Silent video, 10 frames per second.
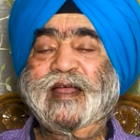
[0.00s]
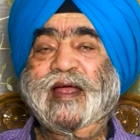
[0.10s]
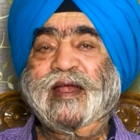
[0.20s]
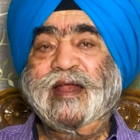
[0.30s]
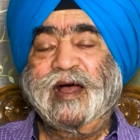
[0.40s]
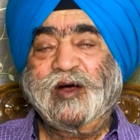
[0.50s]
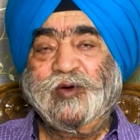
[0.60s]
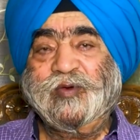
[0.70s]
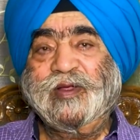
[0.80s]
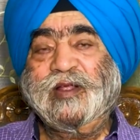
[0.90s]
And
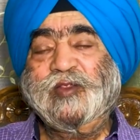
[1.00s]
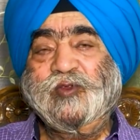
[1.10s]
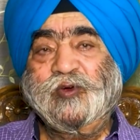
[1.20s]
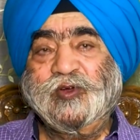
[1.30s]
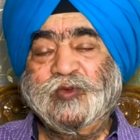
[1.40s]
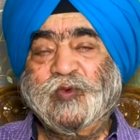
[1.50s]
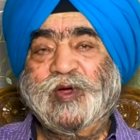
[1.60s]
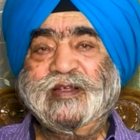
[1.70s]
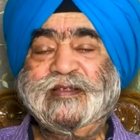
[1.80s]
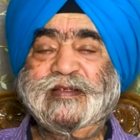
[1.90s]
now those
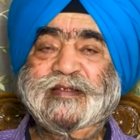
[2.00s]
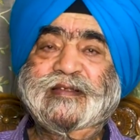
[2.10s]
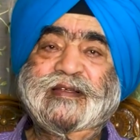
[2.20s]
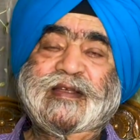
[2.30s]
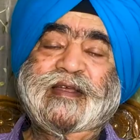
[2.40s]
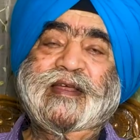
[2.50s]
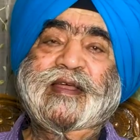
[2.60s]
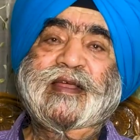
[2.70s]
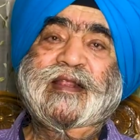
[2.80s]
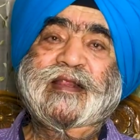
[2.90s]
voices,
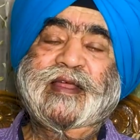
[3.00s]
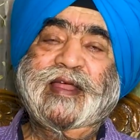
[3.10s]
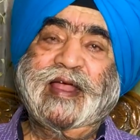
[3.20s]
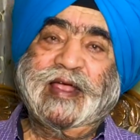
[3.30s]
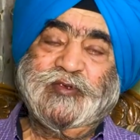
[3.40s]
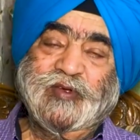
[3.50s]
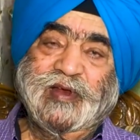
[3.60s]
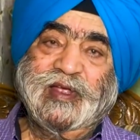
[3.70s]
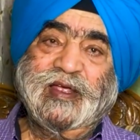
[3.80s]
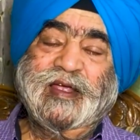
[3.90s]
they
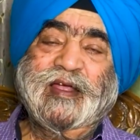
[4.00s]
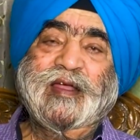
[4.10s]
actually